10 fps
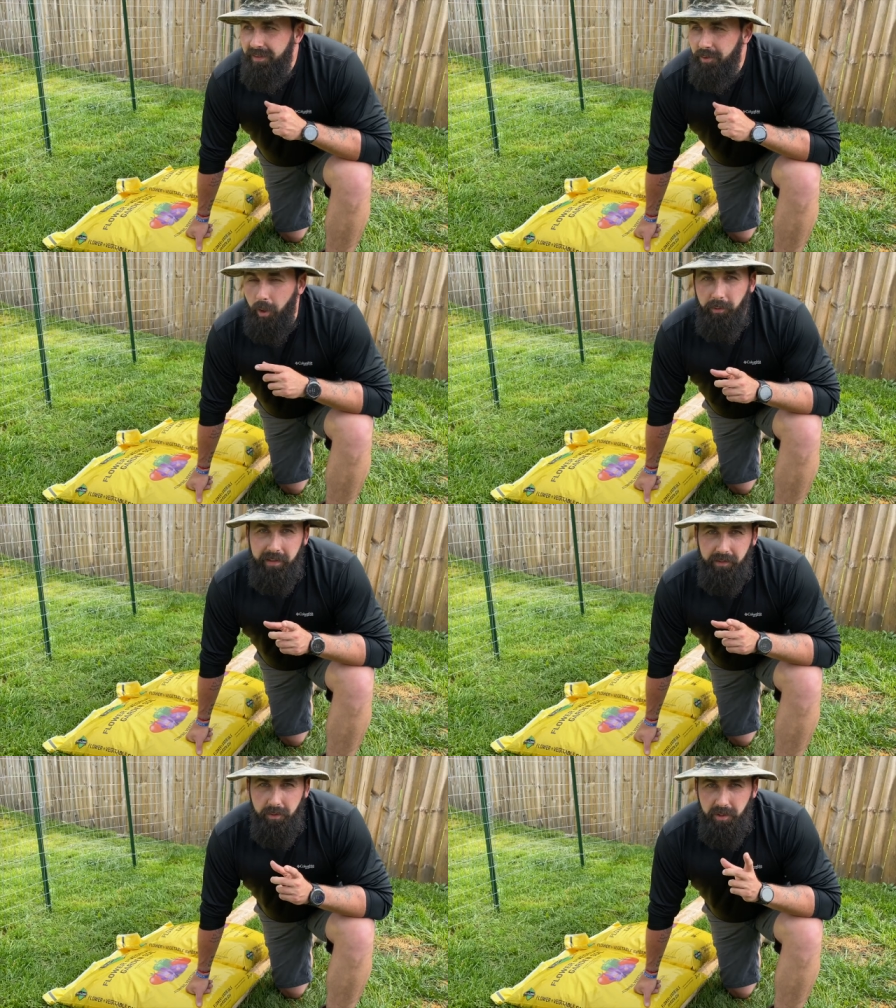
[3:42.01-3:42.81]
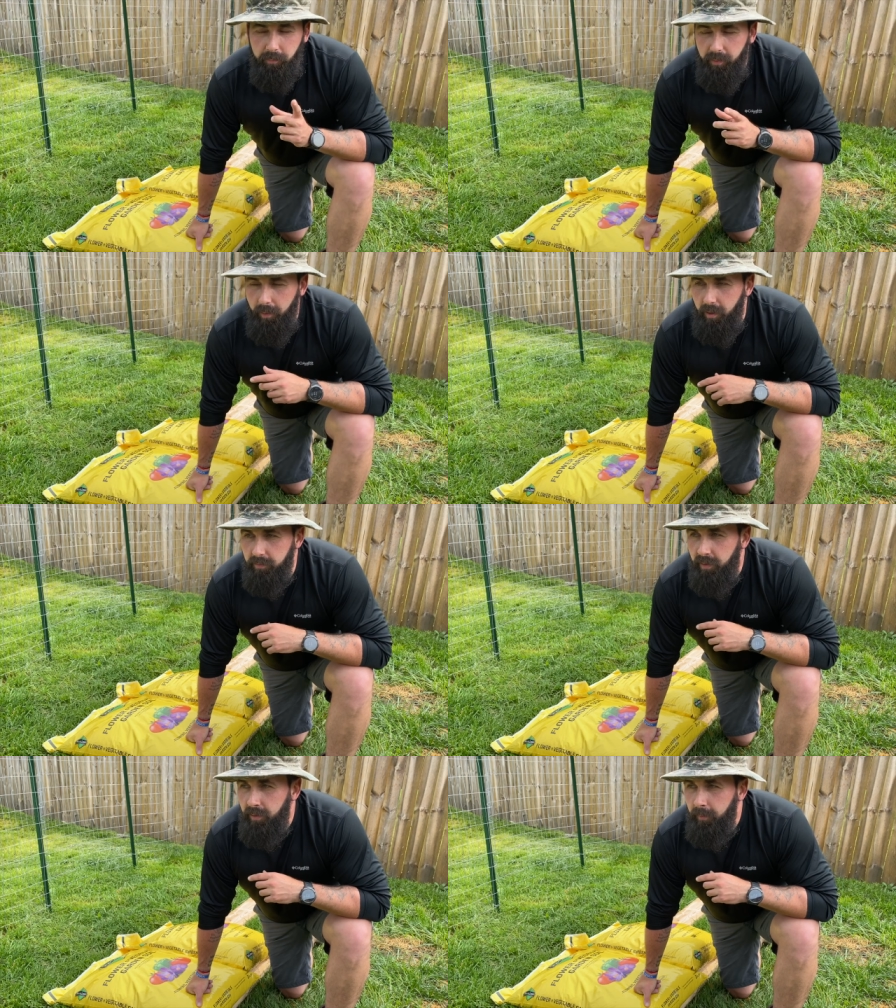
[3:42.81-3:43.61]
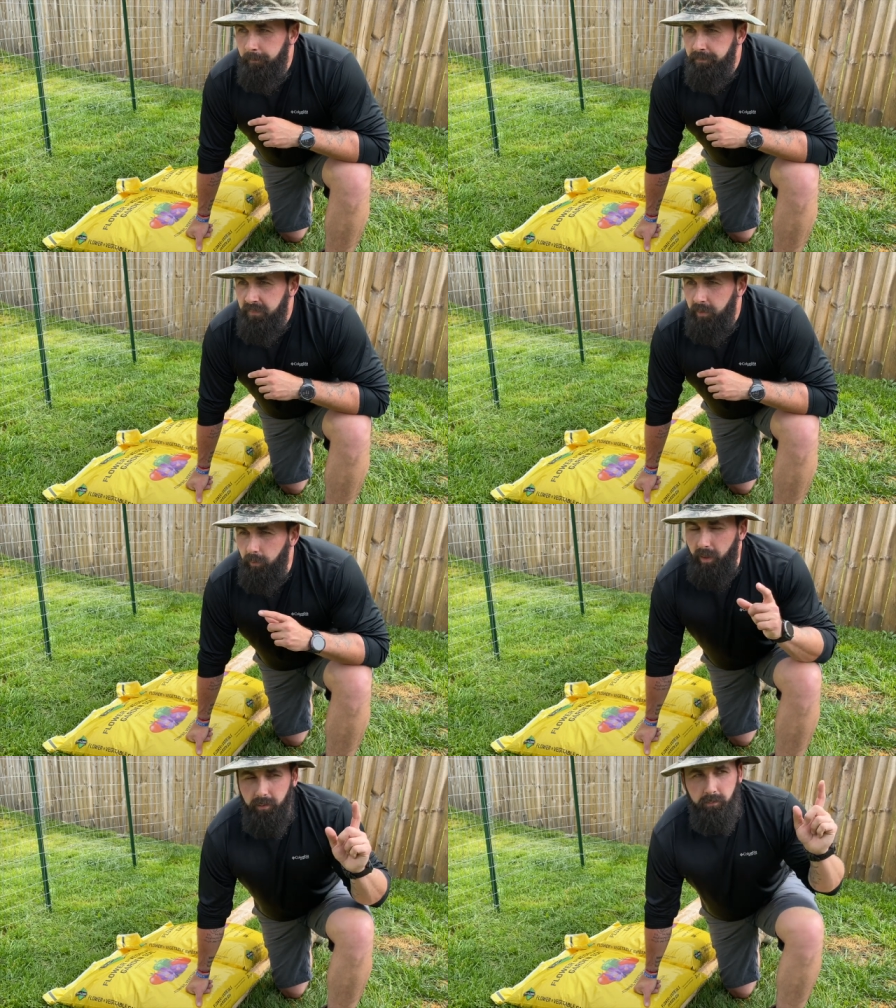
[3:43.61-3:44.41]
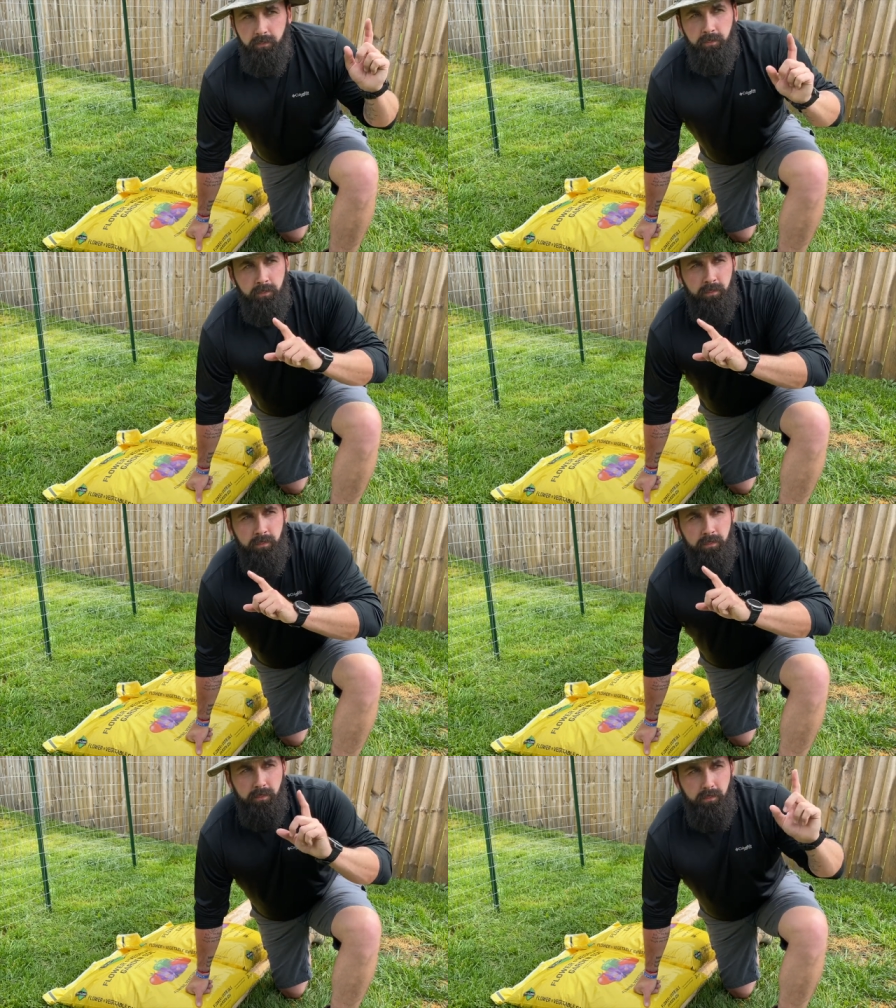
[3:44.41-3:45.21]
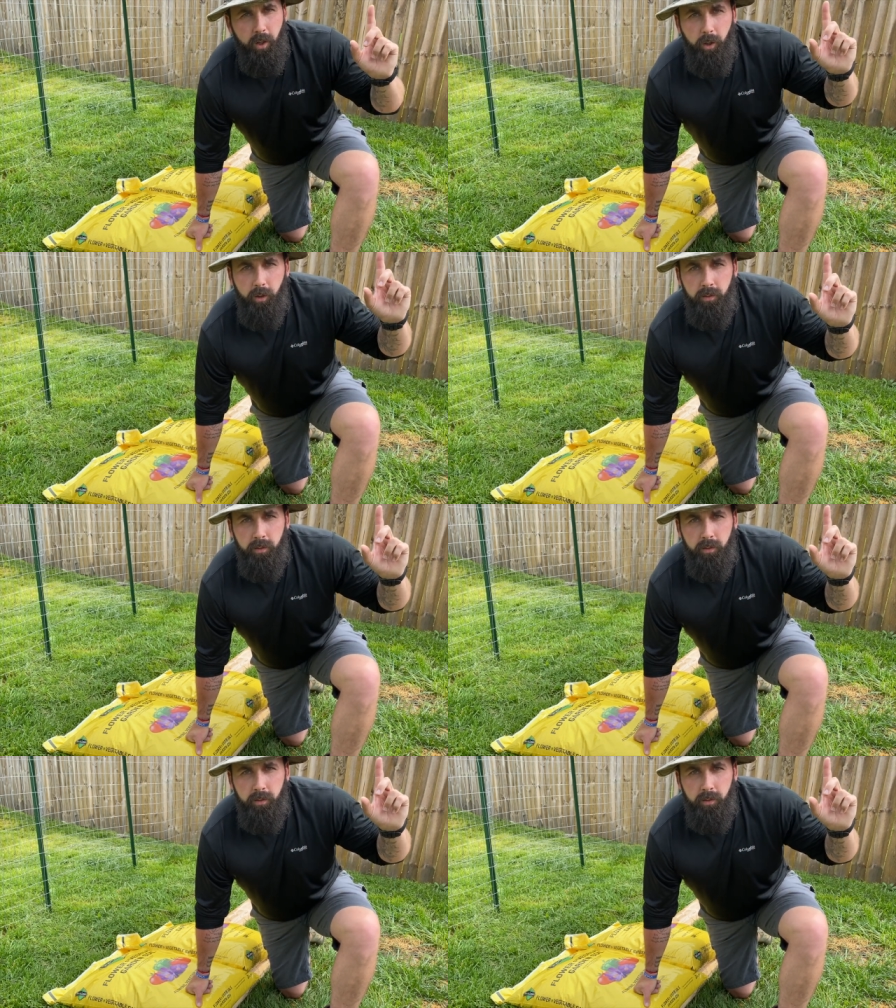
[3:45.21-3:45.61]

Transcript: So I'll link those up above, right? Her,